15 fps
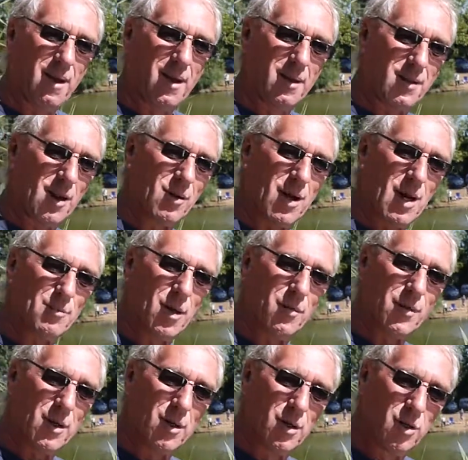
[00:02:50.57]
It don't come
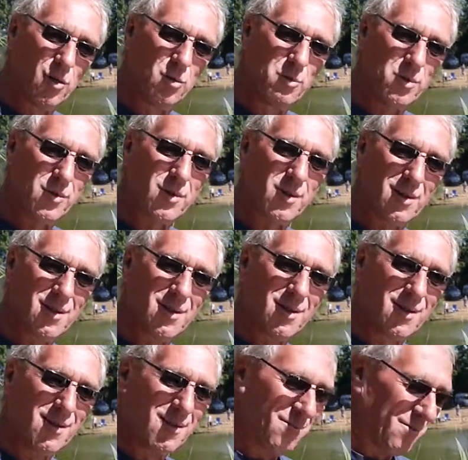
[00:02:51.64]
off in loops,
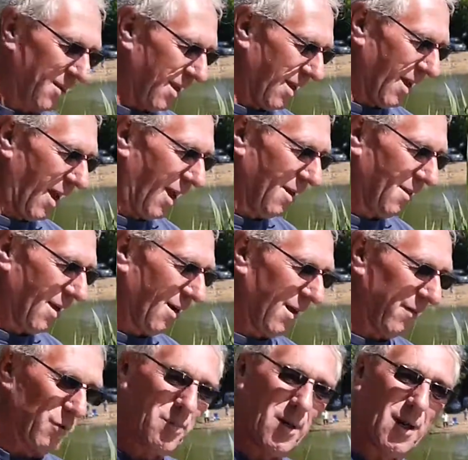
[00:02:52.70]
and they'll
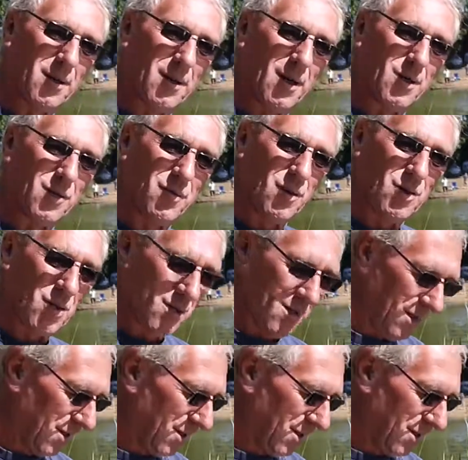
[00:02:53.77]
have a better day's fishing.